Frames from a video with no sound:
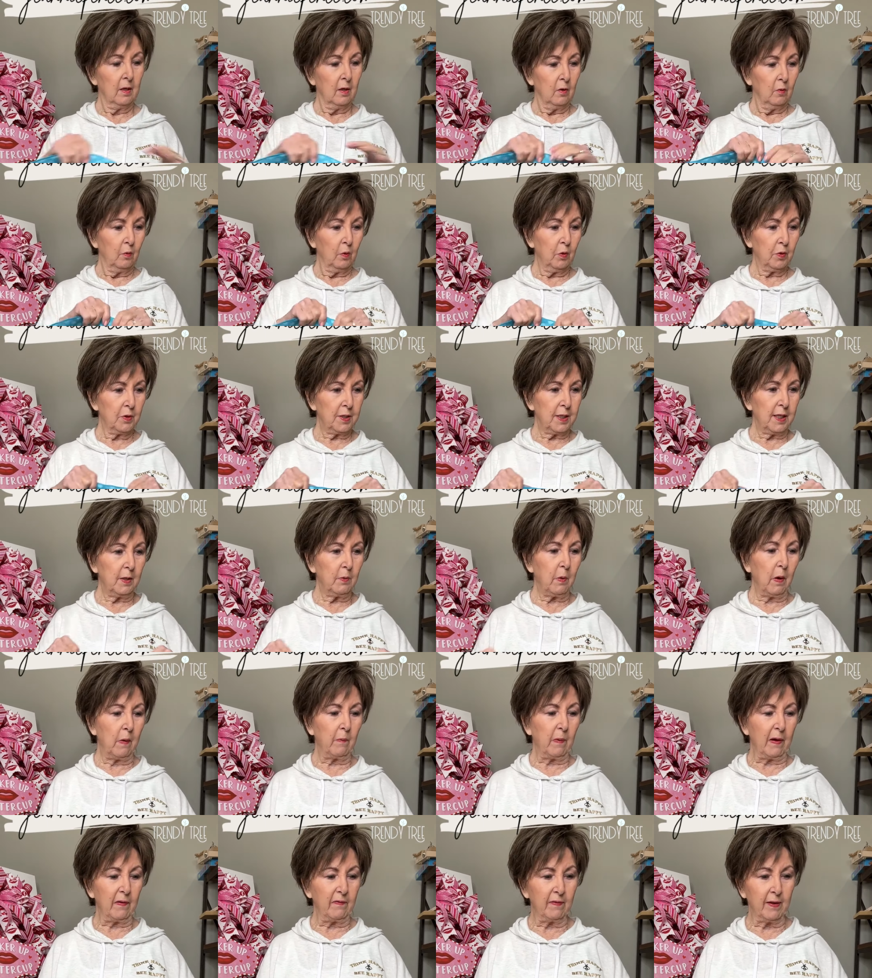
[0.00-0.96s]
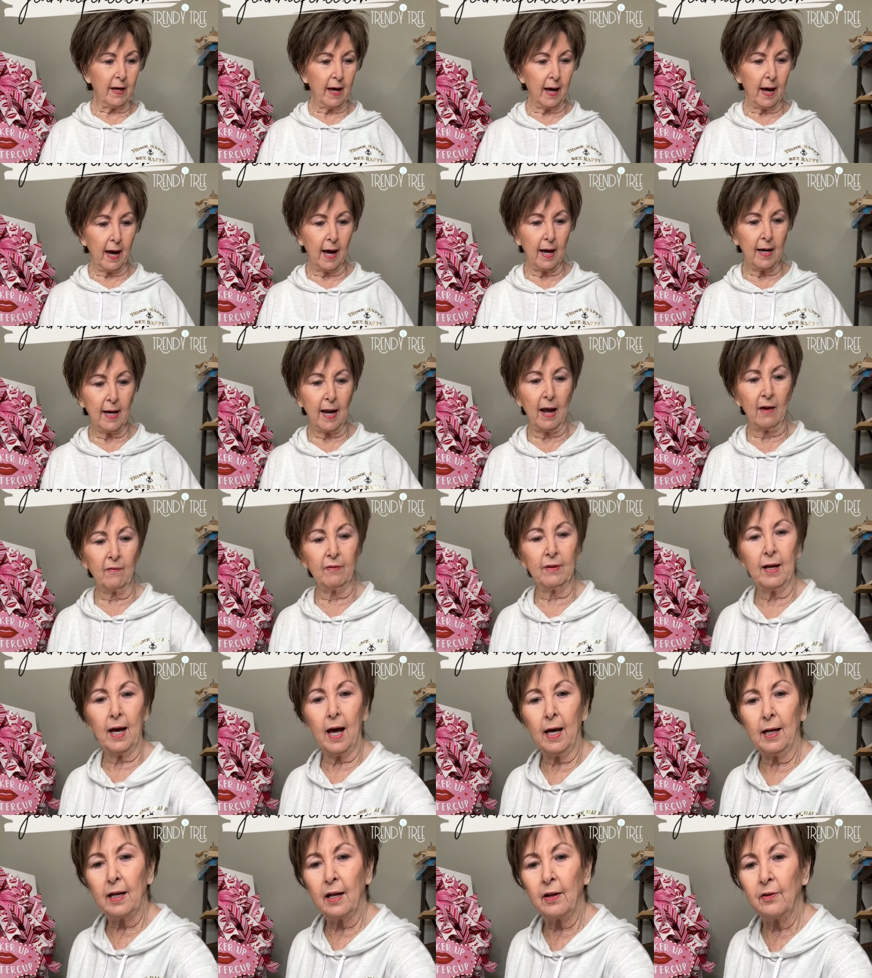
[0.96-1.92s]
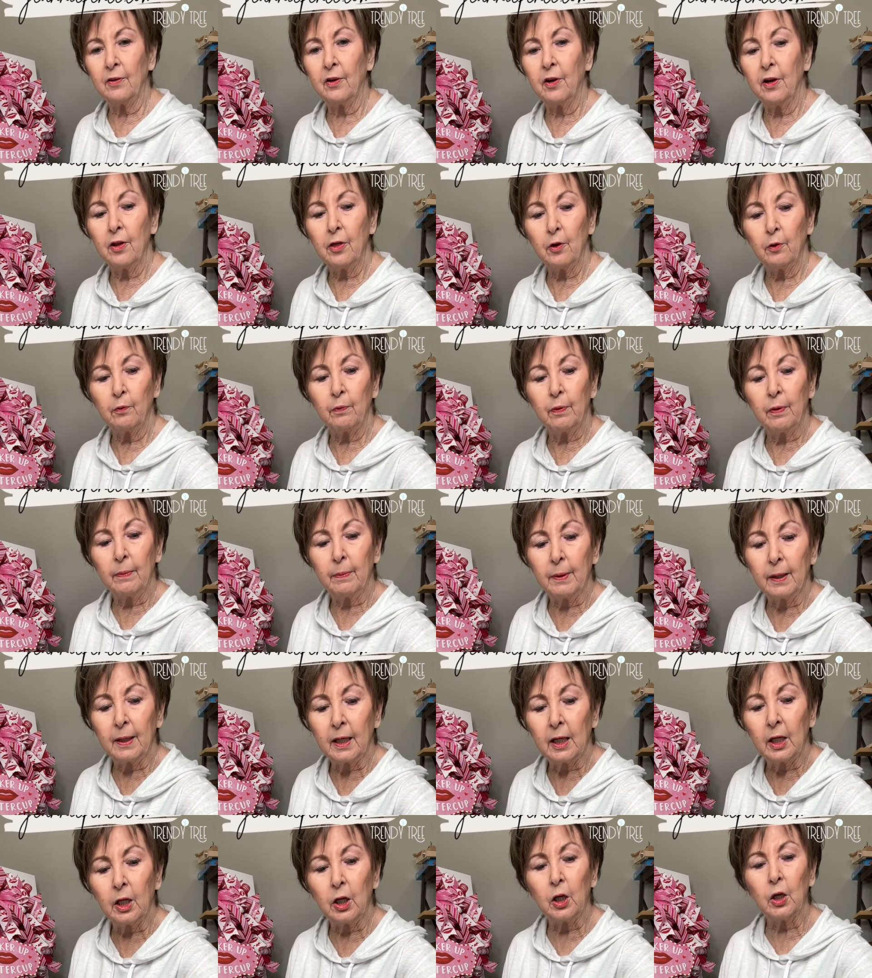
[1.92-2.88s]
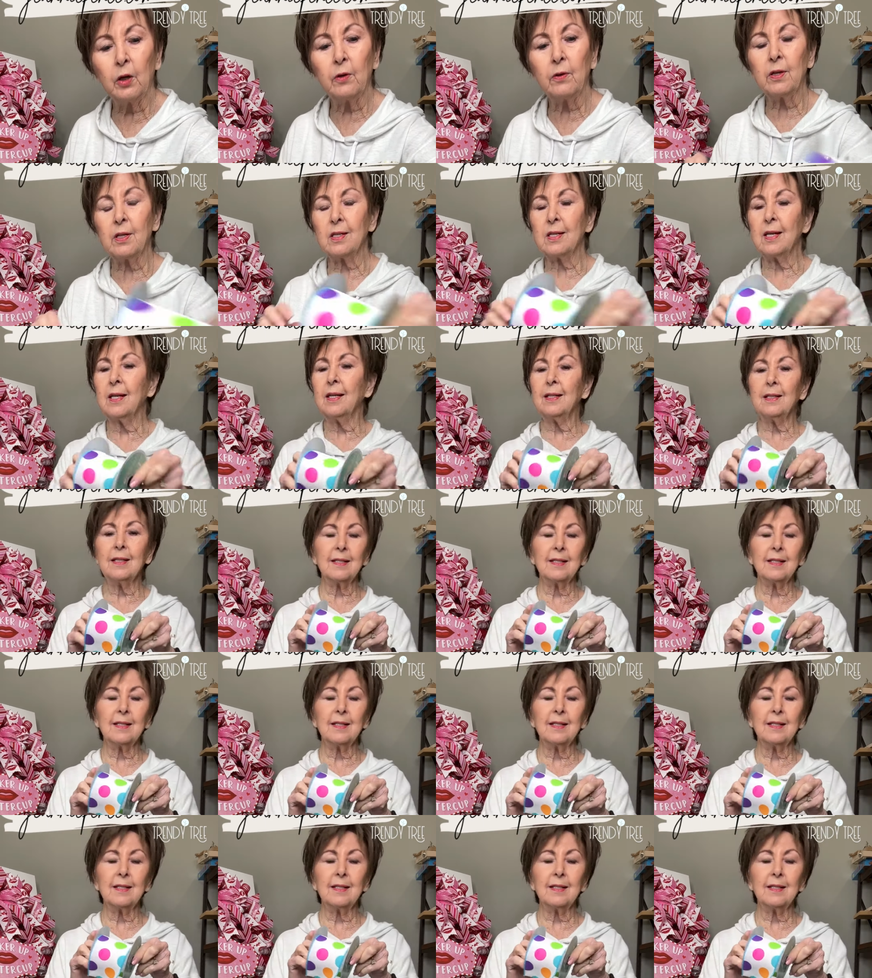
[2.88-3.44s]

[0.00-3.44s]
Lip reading: we'll see what we've got. I've got another ribbon here that,